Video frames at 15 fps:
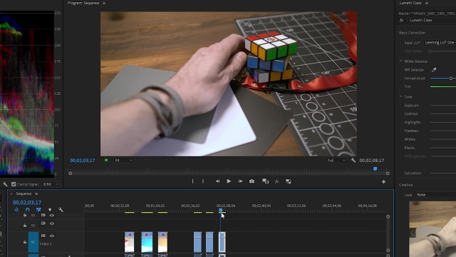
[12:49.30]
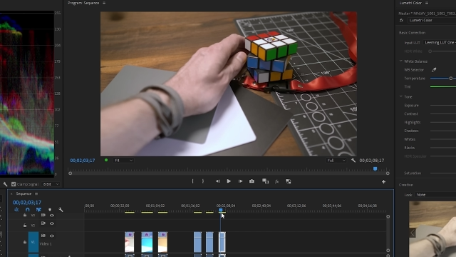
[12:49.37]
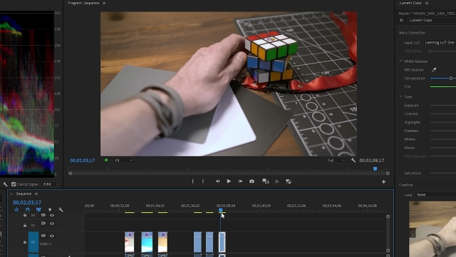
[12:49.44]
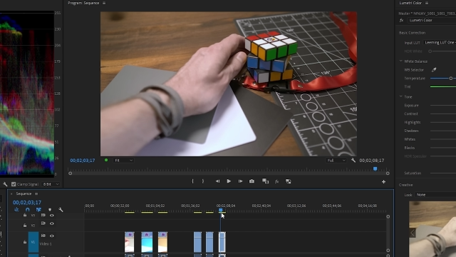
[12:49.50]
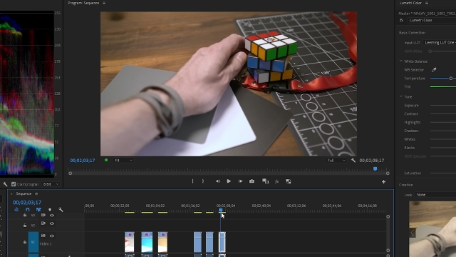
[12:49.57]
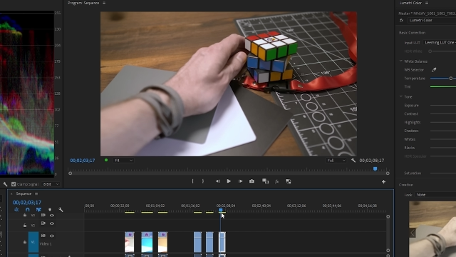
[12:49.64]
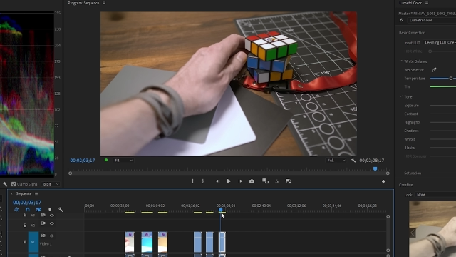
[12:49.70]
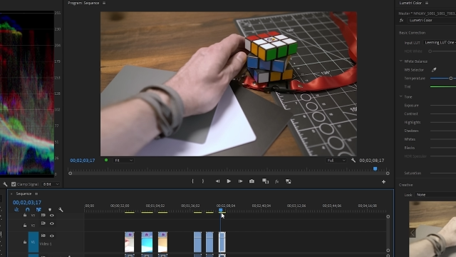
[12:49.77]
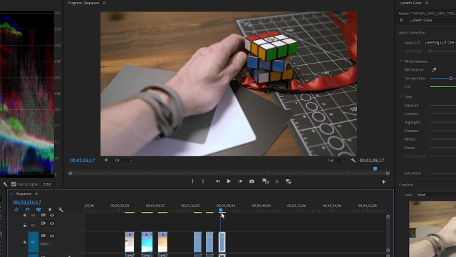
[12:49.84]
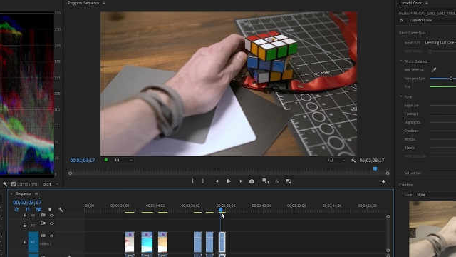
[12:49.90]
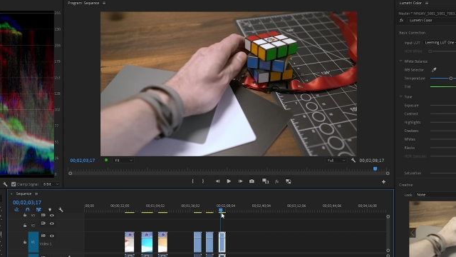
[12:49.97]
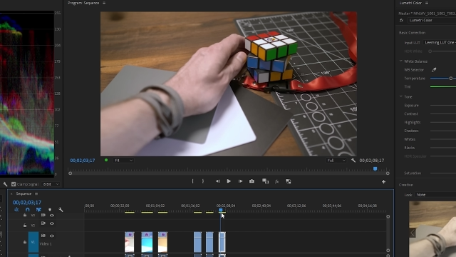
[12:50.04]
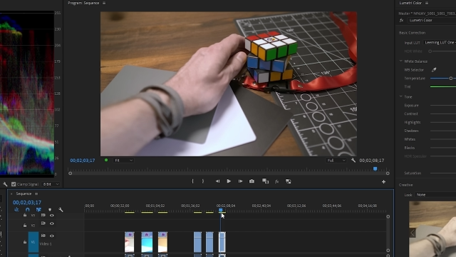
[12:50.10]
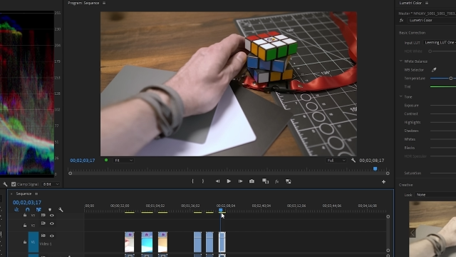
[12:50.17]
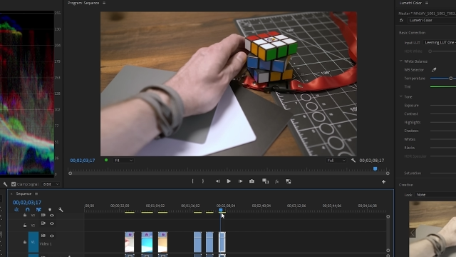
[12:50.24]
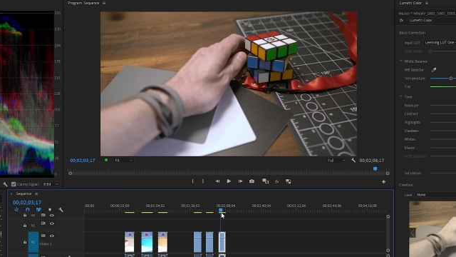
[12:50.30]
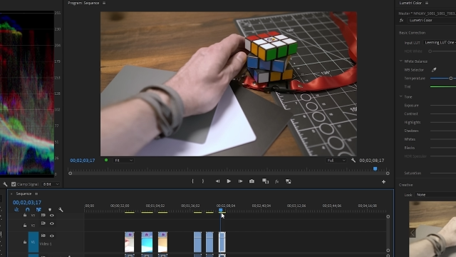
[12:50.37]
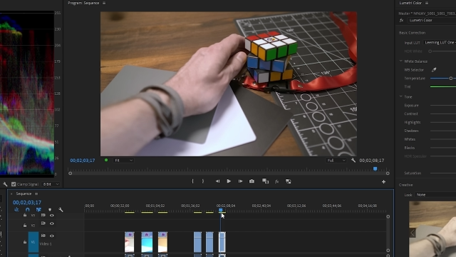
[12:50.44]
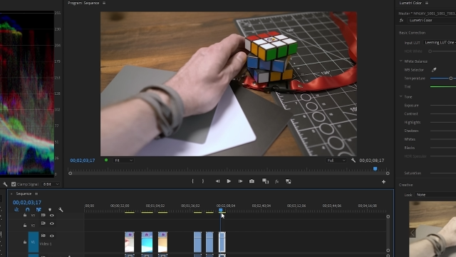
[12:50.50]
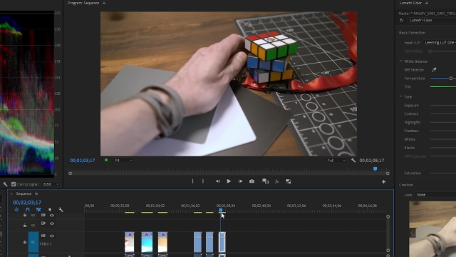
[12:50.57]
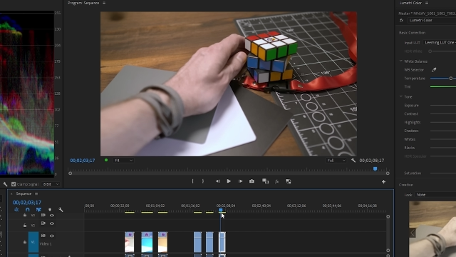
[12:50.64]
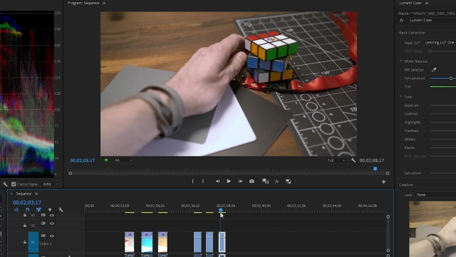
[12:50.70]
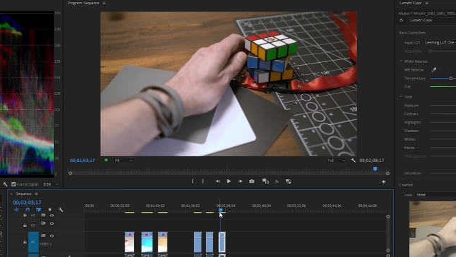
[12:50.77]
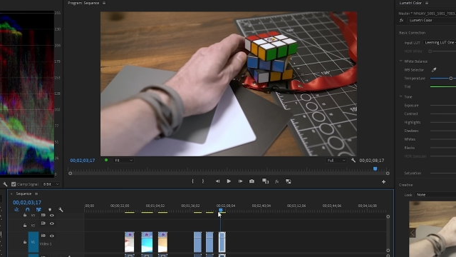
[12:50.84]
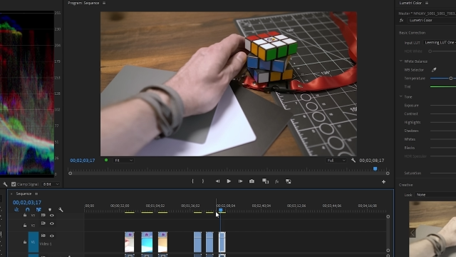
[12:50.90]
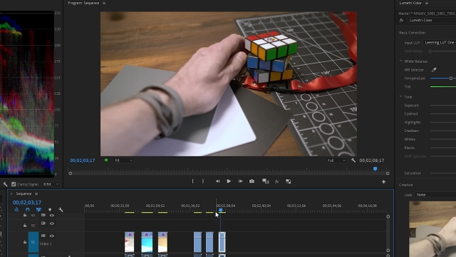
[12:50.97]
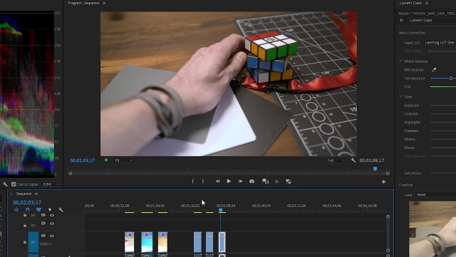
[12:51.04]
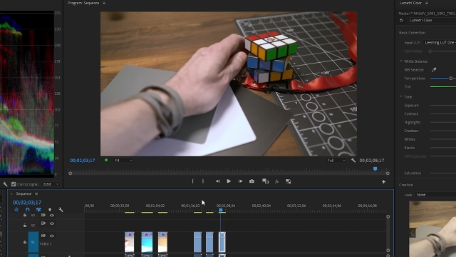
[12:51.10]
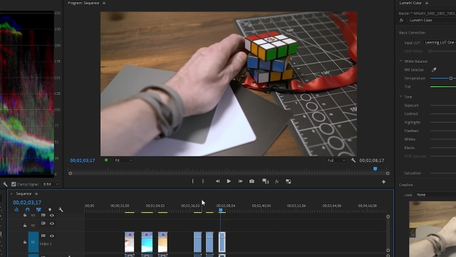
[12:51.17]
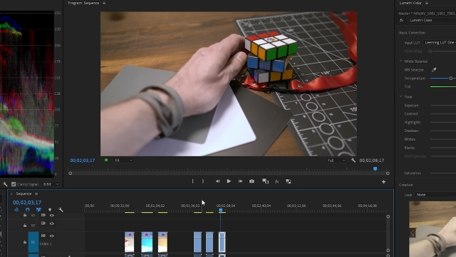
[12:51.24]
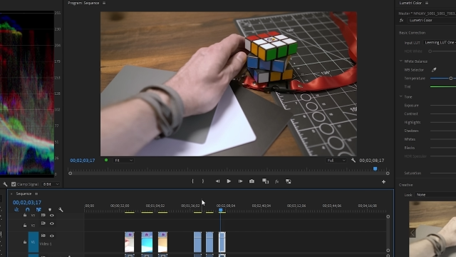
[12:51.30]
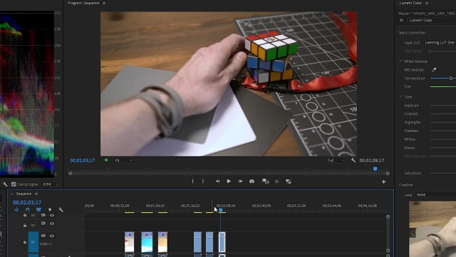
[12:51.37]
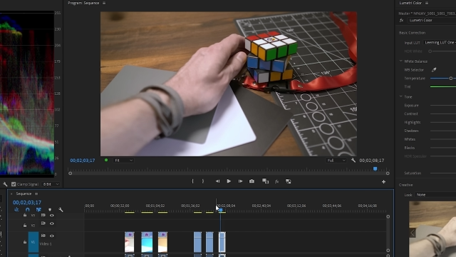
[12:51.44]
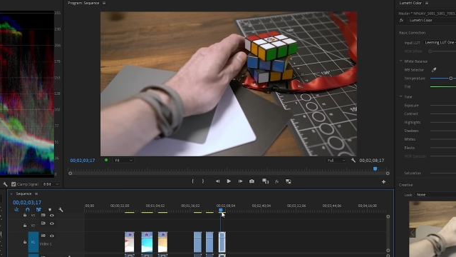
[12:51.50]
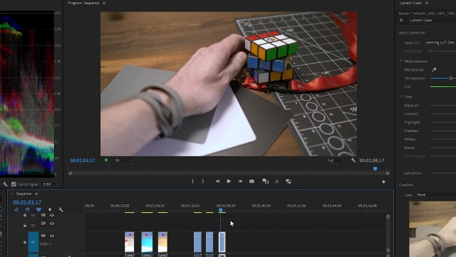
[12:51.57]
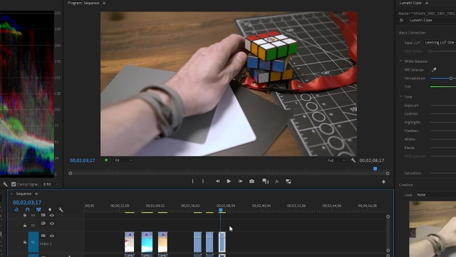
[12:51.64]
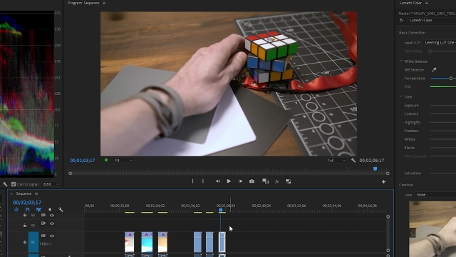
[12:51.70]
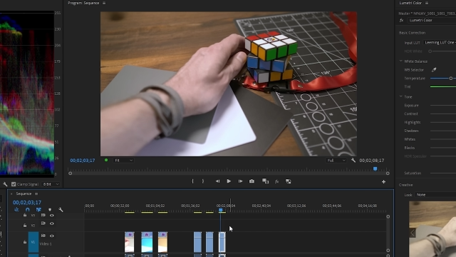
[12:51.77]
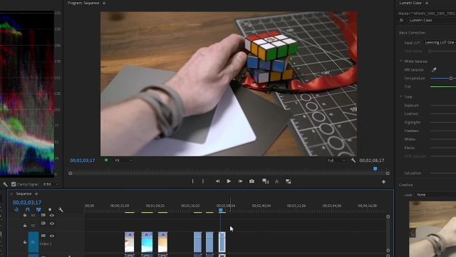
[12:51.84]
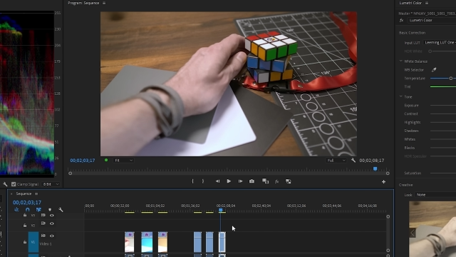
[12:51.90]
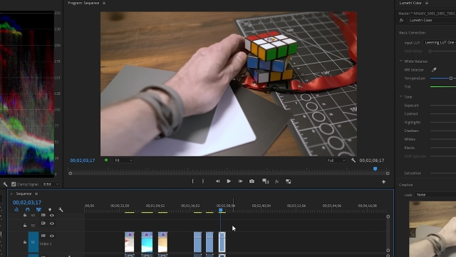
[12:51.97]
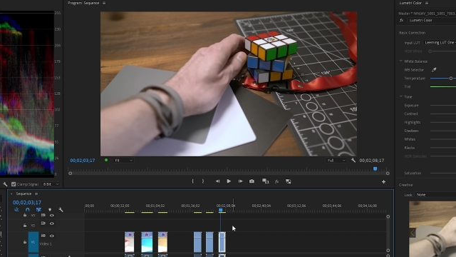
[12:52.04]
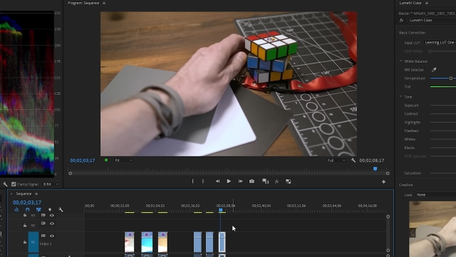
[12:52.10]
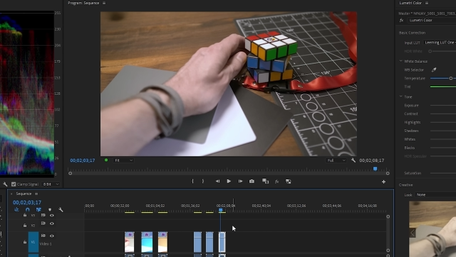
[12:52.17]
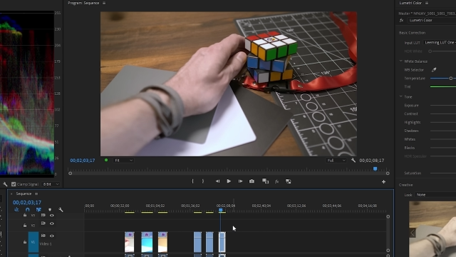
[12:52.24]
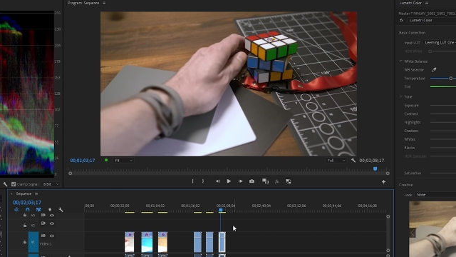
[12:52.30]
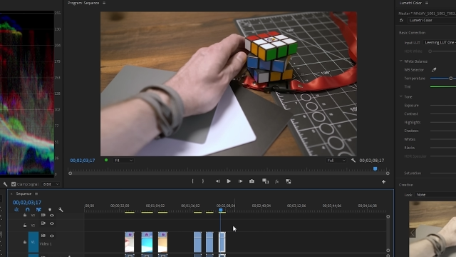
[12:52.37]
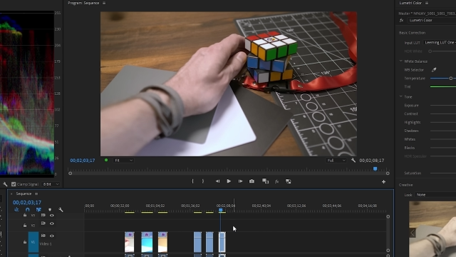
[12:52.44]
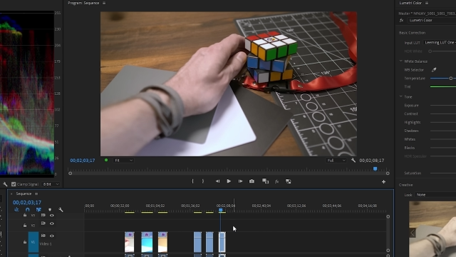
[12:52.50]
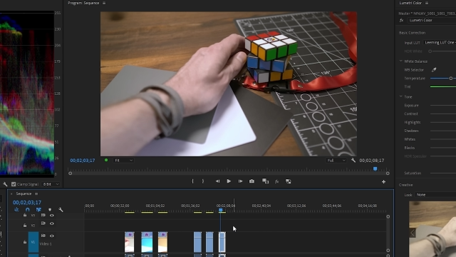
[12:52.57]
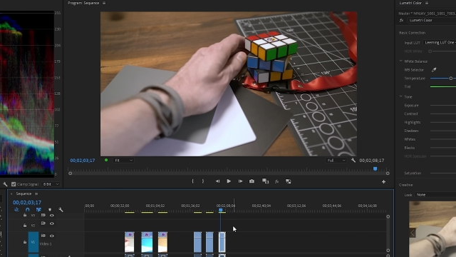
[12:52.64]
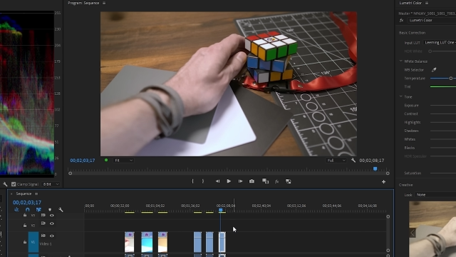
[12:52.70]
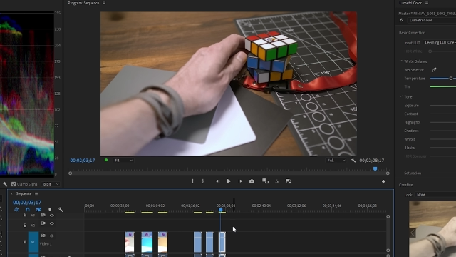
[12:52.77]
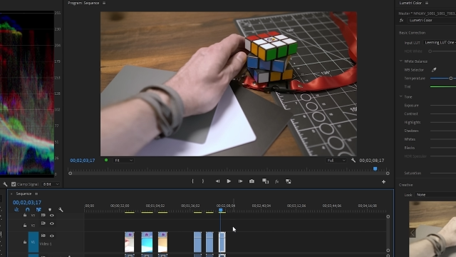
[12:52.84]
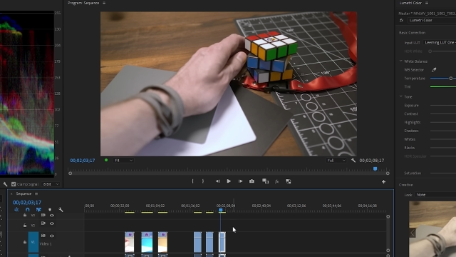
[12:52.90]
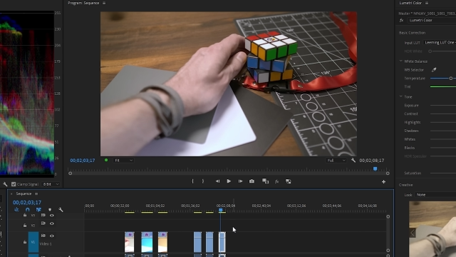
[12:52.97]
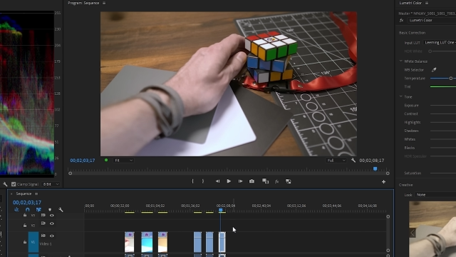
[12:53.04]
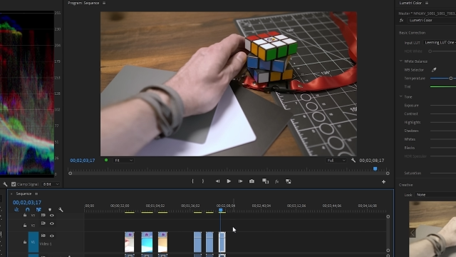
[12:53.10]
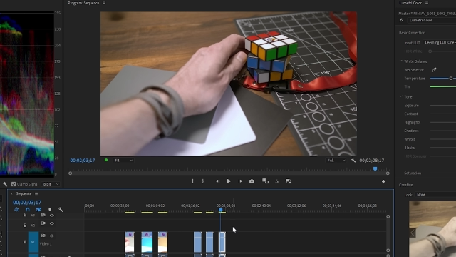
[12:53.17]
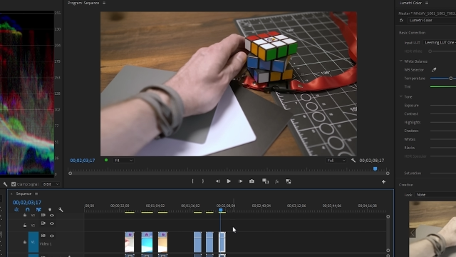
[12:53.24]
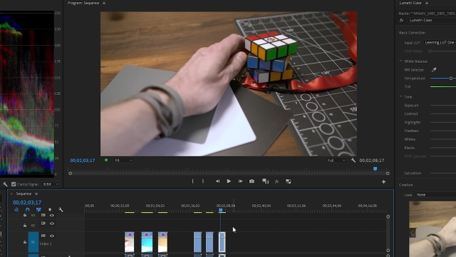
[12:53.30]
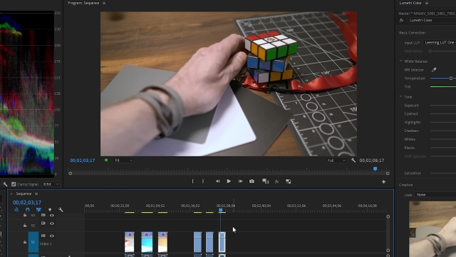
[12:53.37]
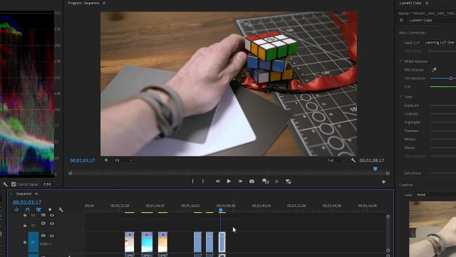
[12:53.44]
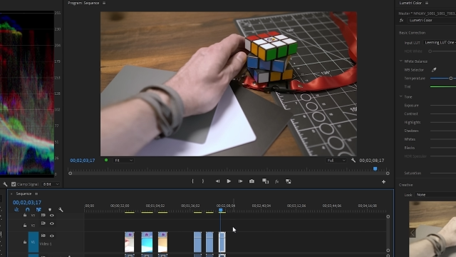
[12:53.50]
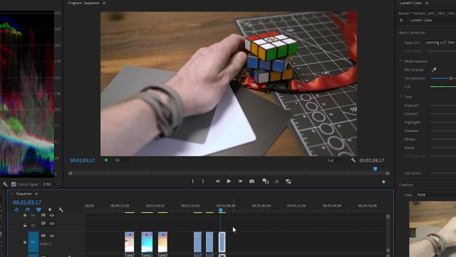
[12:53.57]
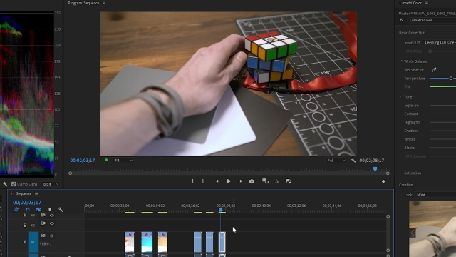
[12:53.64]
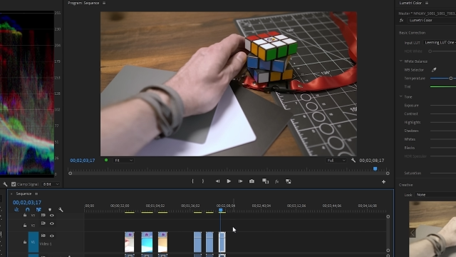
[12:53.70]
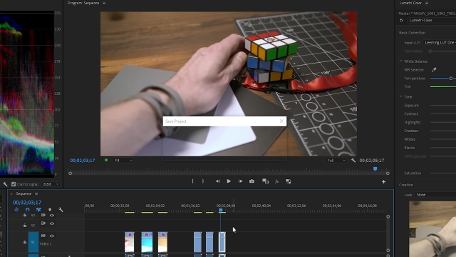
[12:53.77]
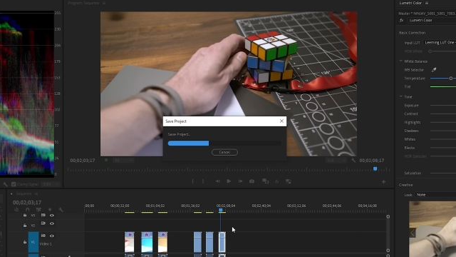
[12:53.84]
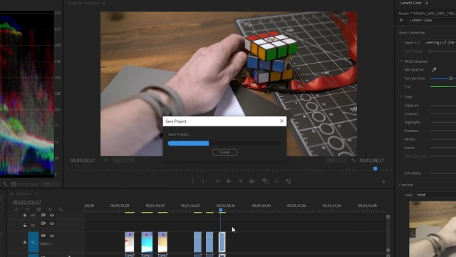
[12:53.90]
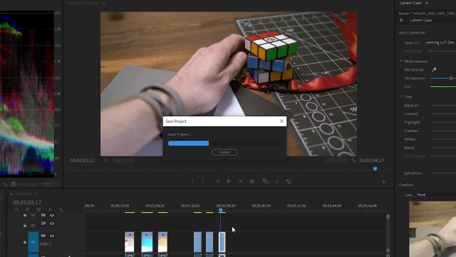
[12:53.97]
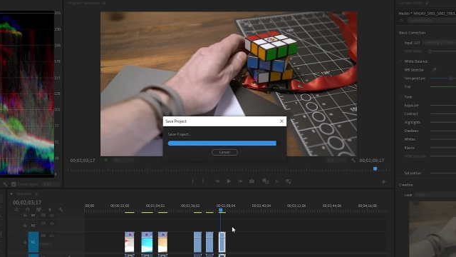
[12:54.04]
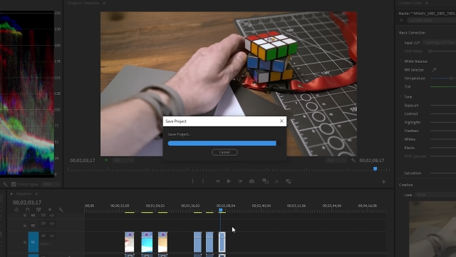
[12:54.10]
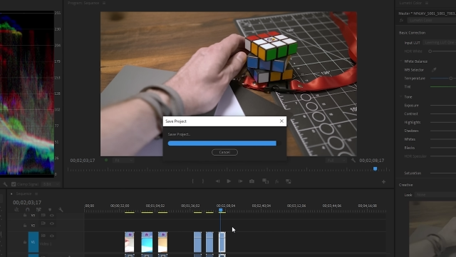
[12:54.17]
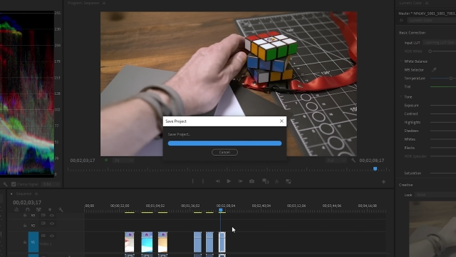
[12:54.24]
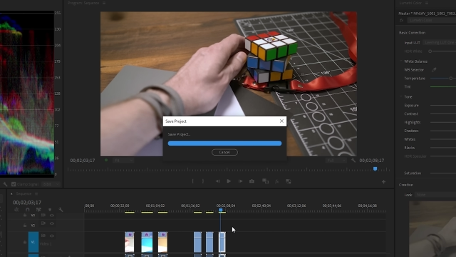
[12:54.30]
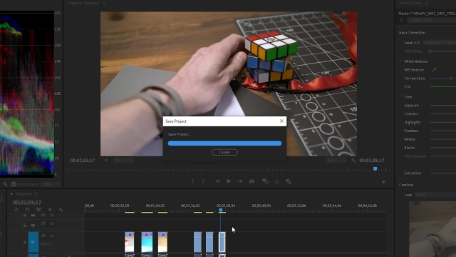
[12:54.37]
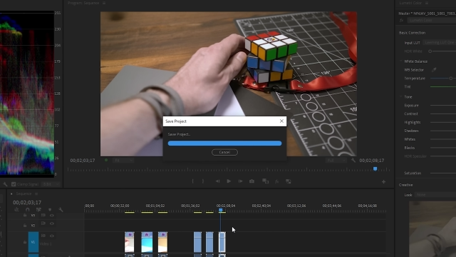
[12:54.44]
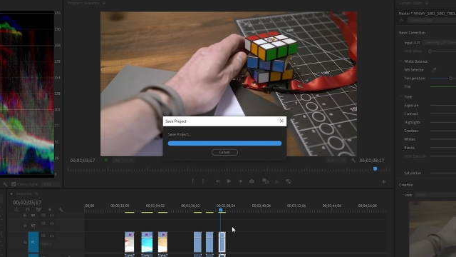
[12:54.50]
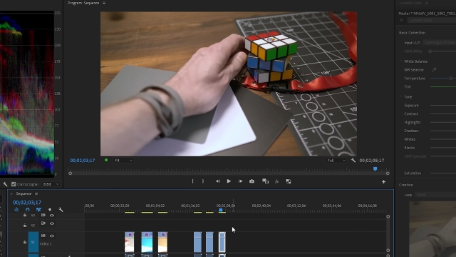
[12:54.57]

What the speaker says: No face is visible, so there are no lips to read.